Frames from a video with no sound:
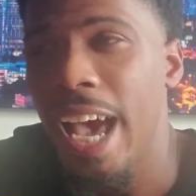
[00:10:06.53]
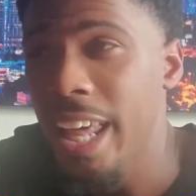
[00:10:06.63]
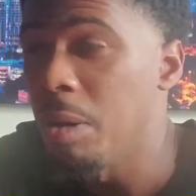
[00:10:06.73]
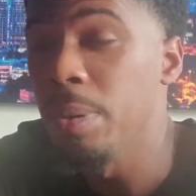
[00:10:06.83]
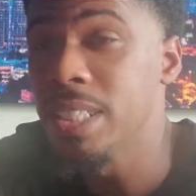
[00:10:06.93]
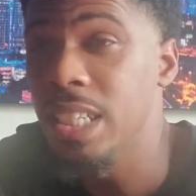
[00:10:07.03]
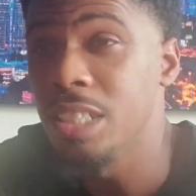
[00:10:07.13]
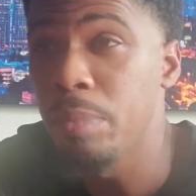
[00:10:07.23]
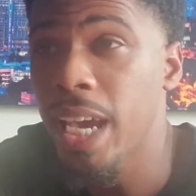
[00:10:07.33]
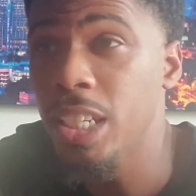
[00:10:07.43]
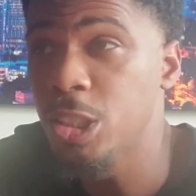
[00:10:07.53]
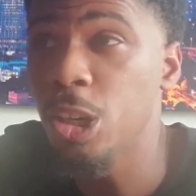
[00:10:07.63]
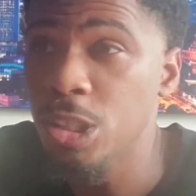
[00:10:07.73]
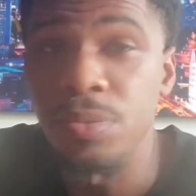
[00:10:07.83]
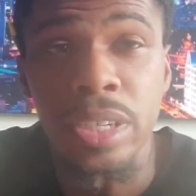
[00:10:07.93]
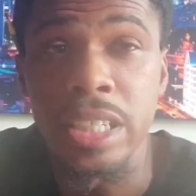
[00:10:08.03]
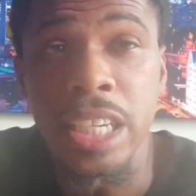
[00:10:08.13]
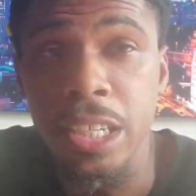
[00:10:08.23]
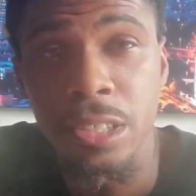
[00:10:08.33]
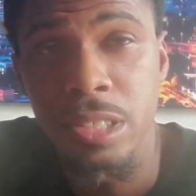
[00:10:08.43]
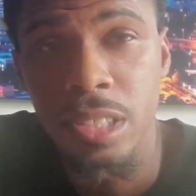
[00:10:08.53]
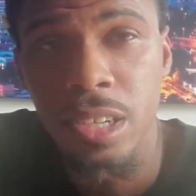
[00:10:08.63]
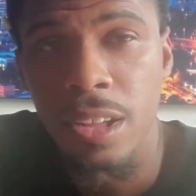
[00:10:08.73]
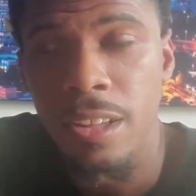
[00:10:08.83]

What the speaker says: I done been to this man's church for years.